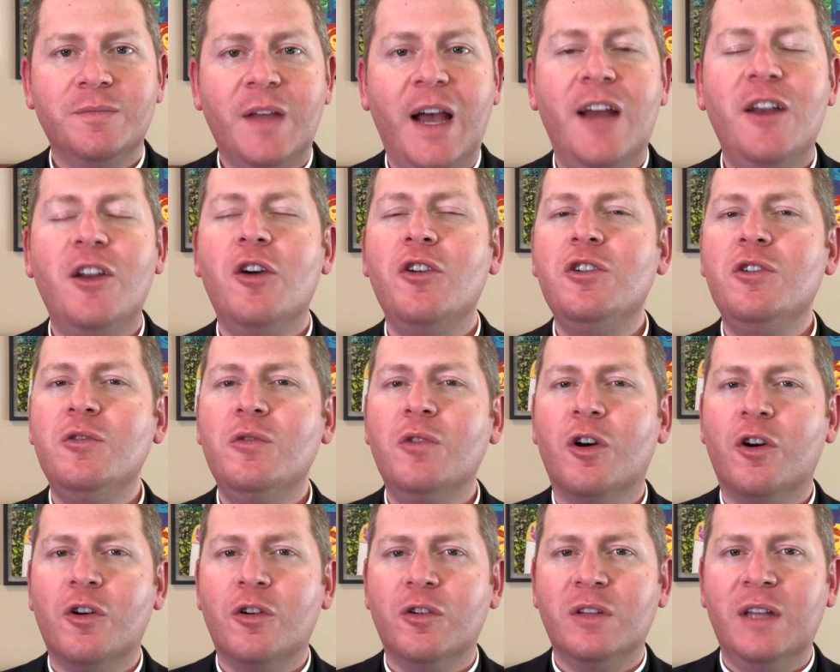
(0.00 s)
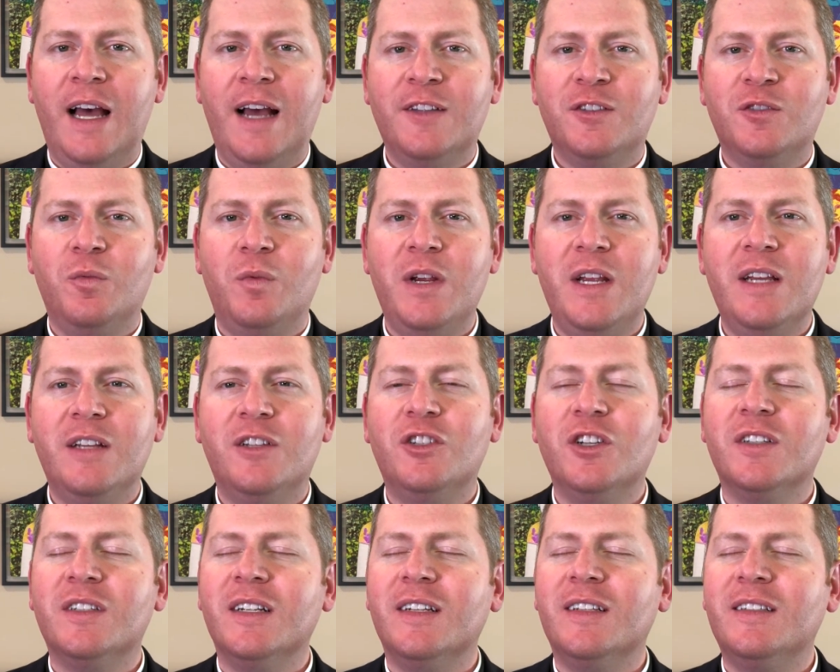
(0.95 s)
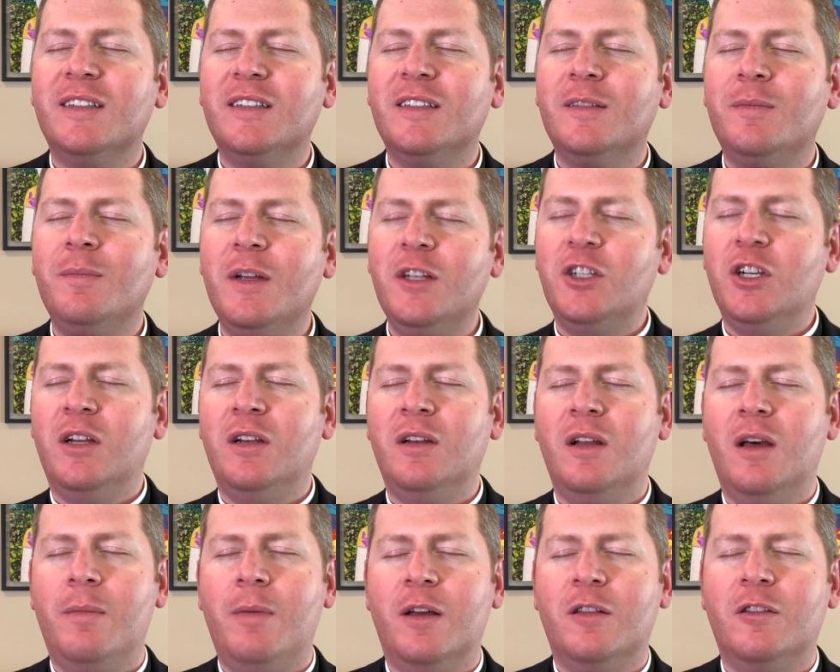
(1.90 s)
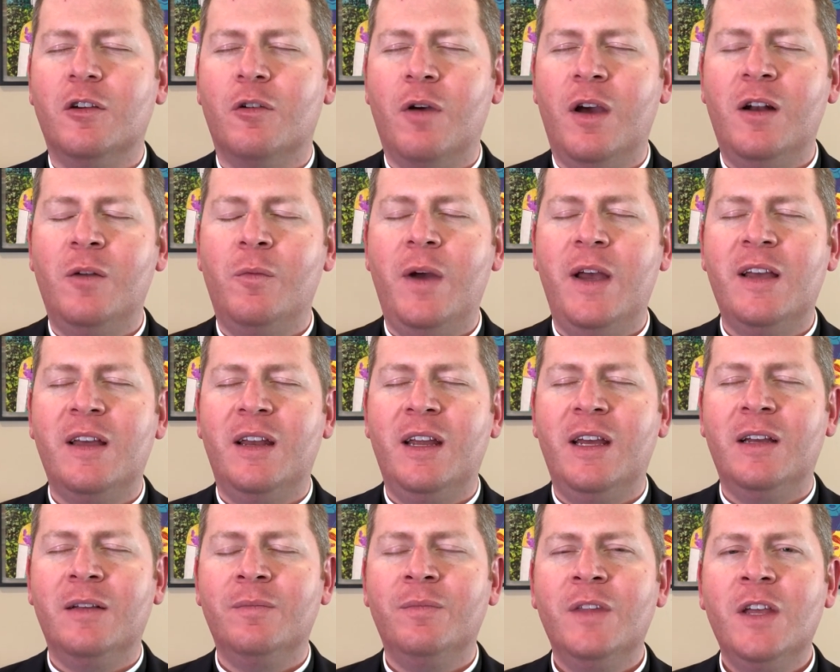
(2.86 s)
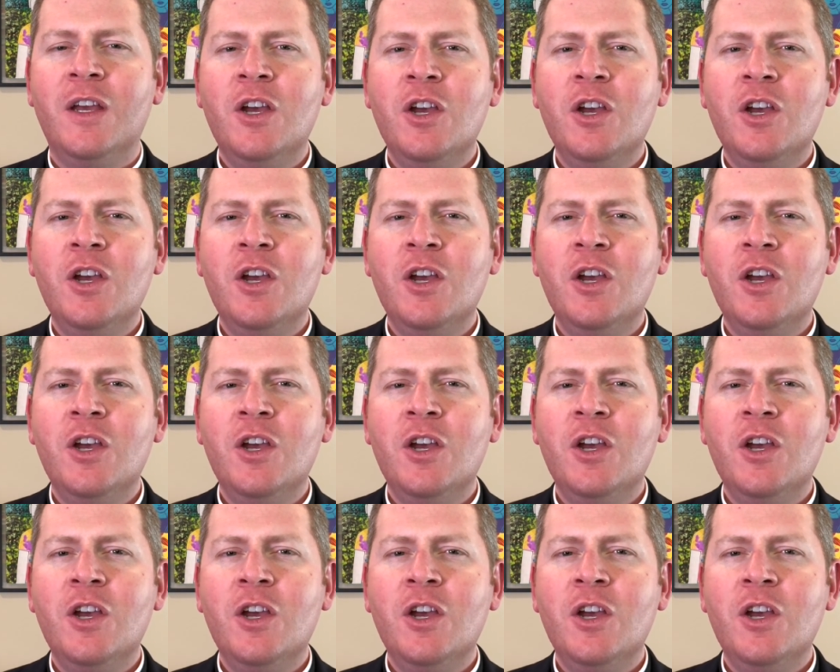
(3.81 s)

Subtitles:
I know you heard last week just a smidgen about the Great Awakening.